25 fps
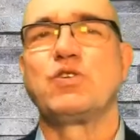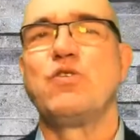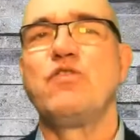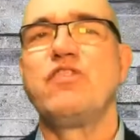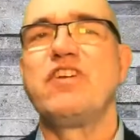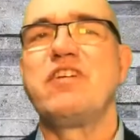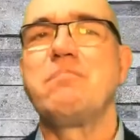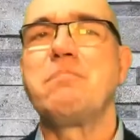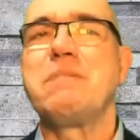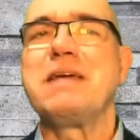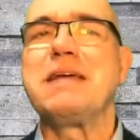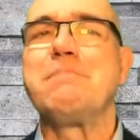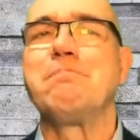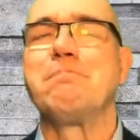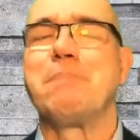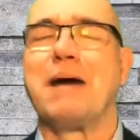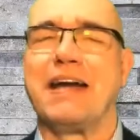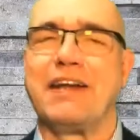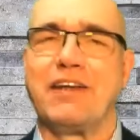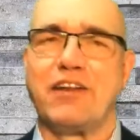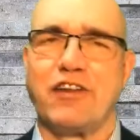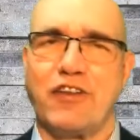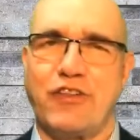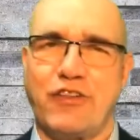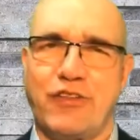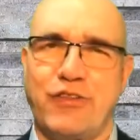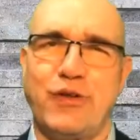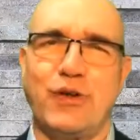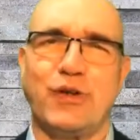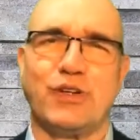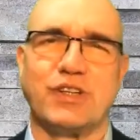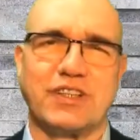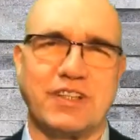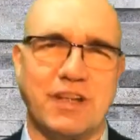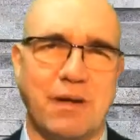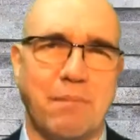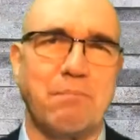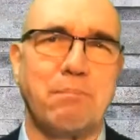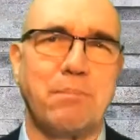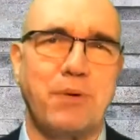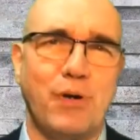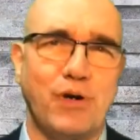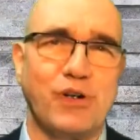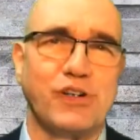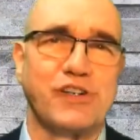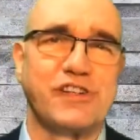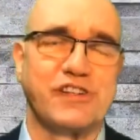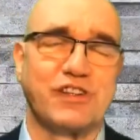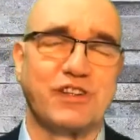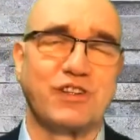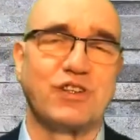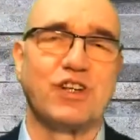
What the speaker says: do we mean by the third person